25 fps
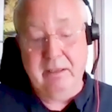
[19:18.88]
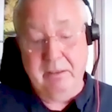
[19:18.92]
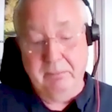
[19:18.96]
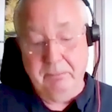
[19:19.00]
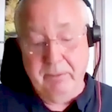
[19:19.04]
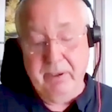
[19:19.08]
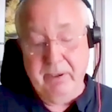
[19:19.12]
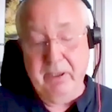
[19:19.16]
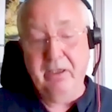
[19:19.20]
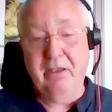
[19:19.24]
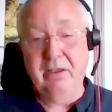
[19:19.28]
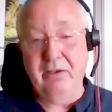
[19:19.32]

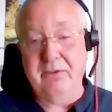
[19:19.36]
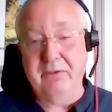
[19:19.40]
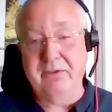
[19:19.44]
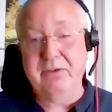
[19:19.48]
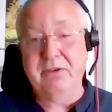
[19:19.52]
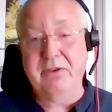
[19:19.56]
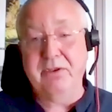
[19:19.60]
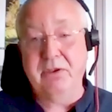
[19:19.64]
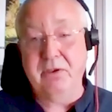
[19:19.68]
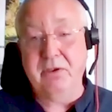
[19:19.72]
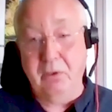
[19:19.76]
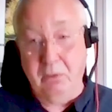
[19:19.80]
the
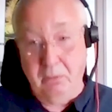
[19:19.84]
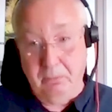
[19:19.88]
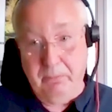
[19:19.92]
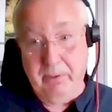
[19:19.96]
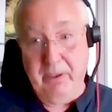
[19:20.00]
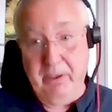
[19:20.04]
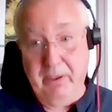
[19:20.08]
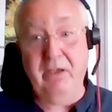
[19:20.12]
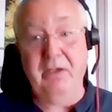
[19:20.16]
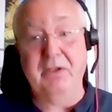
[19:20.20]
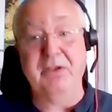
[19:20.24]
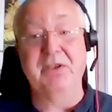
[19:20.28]

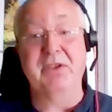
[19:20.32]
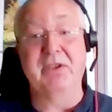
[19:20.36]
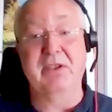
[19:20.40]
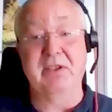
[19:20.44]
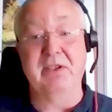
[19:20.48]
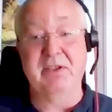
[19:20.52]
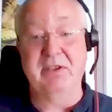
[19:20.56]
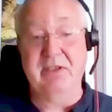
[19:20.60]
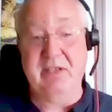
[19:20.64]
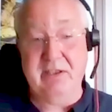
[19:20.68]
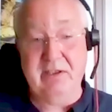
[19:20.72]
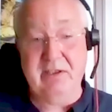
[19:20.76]
parts
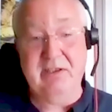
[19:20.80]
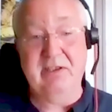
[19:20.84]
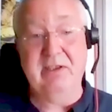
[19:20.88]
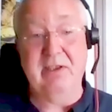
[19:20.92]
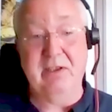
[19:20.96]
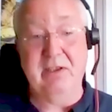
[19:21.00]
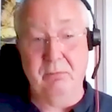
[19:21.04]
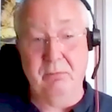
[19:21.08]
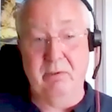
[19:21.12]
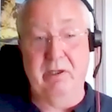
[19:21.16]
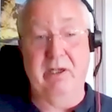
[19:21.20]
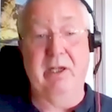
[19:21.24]
that sent
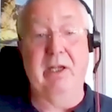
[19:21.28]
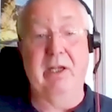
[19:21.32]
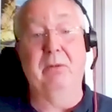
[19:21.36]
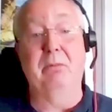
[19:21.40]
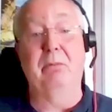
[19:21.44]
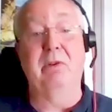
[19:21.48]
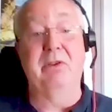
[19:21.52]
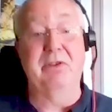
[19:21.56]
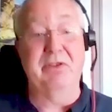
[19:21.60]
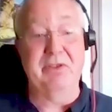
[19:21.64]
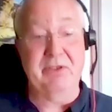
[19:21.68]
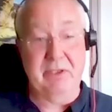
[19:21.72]
it
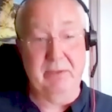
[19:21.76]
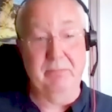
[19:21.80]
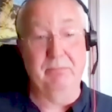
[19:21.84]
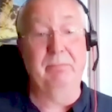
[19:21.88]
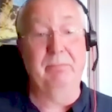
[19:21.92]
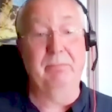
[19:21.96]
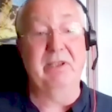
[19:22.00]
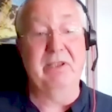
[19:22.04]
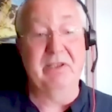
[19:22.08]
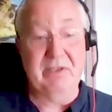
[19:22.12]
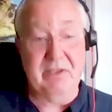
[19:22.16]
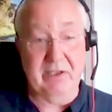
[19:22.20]
away will
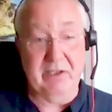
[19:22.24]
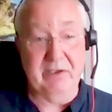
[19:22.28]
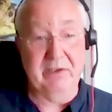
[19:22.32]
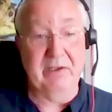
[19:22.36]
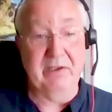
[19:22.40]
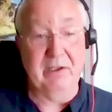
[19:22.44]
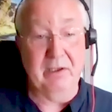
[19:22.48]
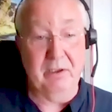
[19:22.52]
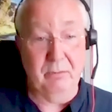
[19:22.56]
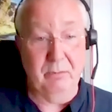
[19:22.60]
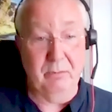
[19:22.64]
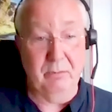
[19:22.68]
simply
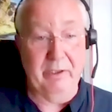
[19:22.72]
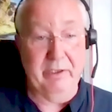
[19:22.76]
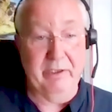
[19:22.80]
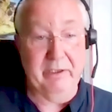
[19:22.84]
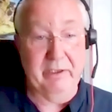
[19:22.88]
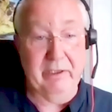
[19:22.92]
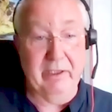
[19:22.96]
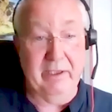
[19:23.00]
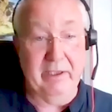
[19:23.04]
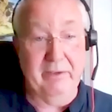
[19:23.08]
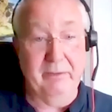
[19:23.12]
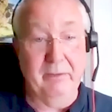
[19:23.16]
send it away
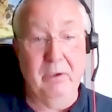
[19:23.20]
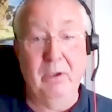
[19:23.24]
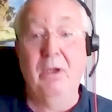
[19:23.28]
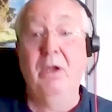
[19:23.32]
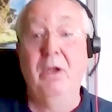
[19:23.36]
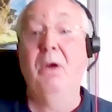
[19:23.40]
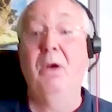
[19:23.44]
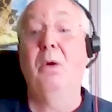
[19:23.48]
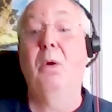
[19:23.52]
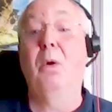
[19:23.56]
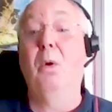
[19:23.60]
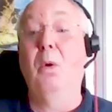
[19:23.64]
again.
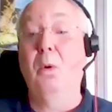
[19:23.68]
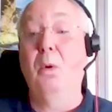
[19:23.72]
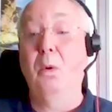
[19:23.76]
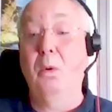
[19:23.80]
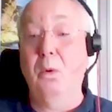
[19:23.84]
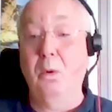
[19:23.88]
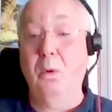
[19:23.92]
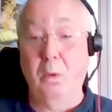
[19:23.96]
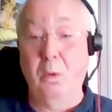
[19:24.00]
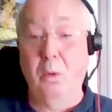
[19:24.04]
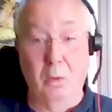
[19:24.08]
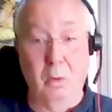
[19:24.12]

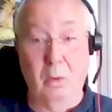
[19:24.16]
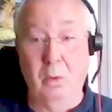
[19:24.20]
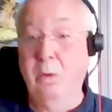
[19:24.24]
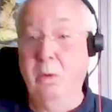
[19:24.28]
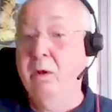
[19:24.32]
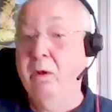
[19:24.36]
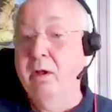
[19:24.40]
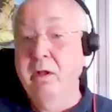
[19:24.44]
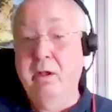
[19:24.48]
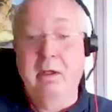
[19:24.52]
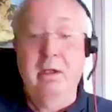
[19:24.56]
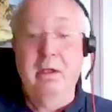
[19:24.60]

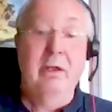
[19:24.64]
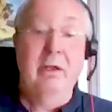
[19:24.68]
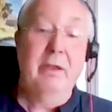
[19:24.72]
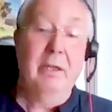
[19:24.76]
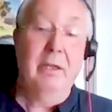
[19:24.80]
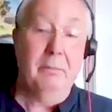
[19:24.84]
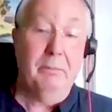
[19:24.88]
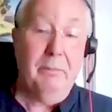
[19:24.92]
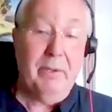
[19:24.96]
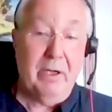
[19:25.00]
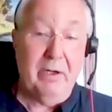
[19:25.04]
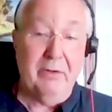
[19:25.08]
Or
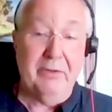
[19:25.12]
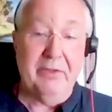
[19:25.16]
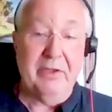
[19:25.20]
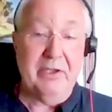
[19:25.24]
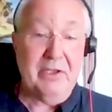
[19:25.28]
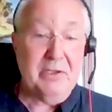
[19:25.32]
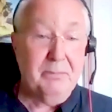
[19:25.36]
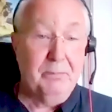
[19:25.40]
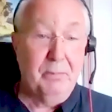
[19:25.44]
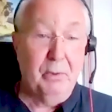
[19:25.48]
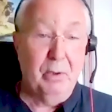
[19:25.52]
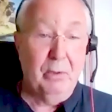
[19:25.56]
the part
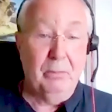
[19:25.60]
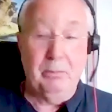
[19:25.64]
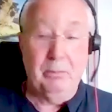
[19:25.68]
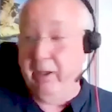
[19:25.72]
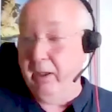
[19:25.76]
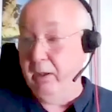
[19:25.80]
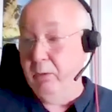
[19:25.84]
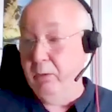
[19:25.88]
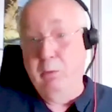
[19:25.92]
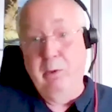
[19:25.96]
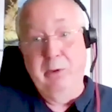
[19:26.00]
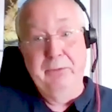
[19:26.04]
that's brought
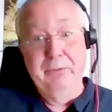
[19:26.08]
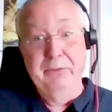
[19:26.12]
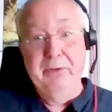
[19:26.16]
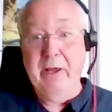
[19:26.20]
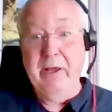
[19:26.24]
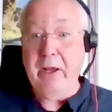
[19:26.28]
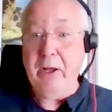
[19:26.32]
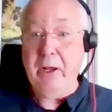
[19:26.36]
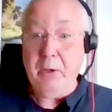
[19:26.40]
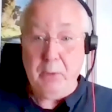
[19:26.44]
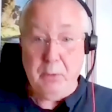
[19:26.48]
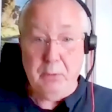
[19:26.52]
back will
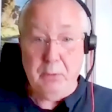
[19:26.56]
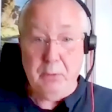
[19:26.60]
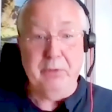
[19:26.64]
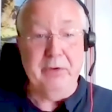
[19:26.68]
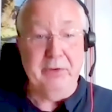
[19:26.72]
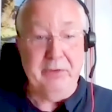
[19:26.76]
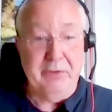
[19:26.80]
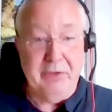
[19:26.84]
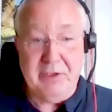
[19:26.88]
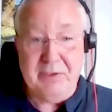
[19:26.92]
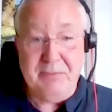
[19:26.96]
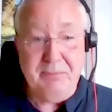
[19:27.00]
know
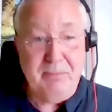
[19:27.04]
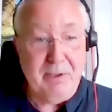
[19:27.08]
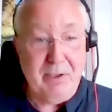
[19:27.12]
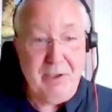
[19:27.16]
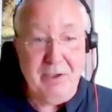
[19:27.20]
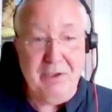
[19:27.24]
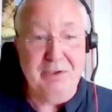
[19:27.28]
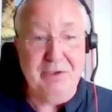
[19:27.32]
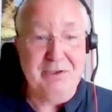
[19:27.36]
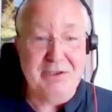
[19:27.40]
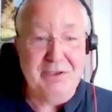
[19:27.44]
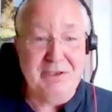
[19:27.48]
that there's
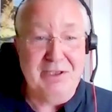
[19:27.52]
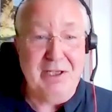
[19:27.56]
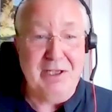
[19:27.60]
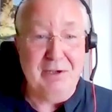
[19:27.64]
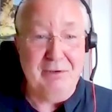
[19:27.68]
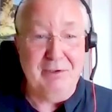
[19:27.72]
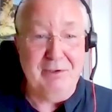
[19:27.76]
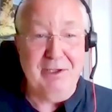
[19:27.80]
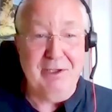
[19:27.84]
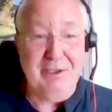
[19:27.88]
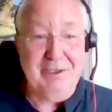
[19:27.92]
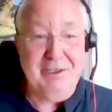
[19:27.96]
parts
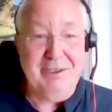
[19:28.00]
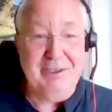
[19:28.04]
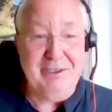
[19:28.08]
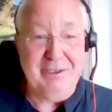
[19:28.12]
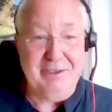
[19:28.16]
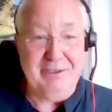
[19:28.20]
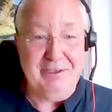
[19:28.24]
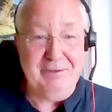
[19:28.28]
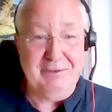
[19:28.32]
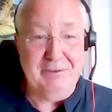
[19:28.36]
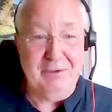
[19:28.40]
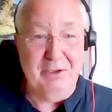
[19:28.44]
don't like
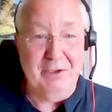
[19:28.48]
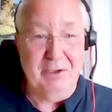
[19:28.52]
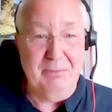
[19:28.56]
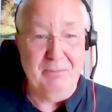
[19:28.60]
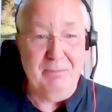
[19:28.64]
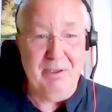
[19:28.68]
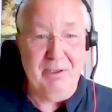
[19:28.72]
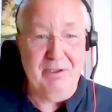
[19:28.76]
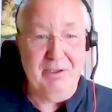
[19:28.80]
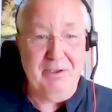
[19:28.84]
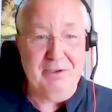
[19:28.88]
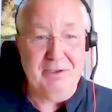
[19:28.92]
it, or
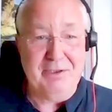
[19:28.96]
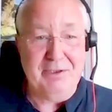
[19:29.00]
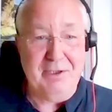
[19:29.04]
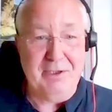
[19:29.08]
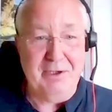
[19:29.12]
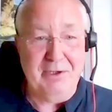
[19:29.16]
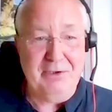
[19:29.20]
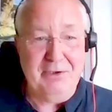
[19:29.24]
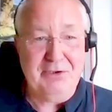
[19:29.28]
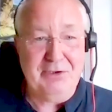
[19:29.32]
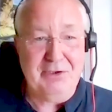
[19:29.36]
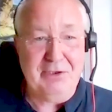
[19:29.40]
the parts
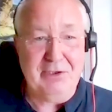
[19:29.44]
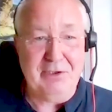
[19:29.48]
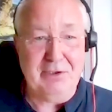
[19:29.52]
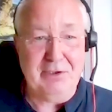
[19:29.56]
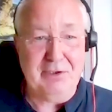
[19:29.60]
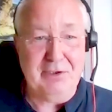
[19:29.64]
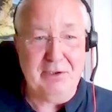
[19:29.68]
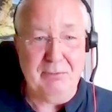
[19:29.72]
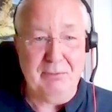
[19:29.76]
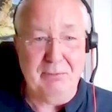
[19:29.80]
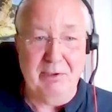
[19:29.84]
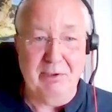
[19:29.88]
are
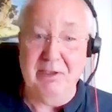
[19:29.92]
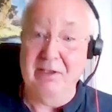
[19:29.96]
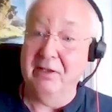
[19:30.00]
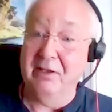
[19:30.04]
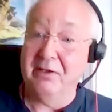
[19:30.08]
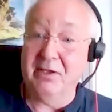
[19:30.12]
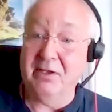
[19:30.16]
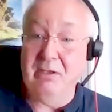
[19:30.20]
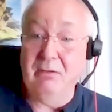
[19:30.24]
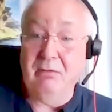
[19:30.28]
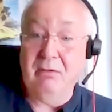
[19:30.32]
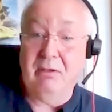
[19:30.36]
hostile to it,
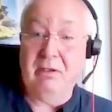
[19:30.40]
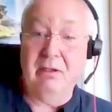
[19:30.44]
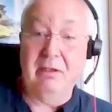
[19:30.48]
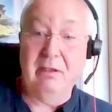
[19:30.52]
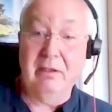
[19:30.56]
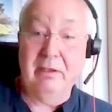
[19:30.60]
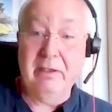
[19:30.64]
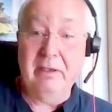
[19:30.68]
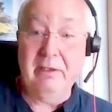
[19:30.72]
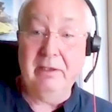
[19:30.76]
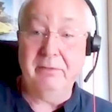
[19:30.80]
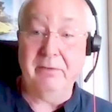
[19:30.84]
and so
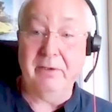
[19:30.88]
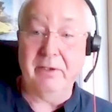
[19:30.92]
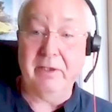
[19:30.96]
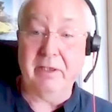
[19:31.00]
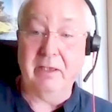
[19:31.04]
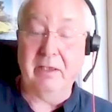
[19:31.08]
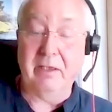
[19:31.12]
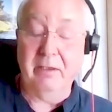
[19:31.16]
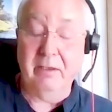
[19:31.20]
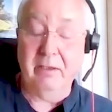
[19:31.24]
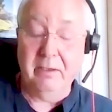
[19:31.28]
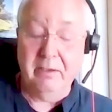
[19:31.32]
it'll leave
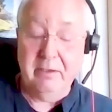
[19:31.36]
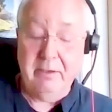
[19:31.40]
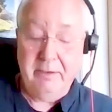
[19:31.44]
again.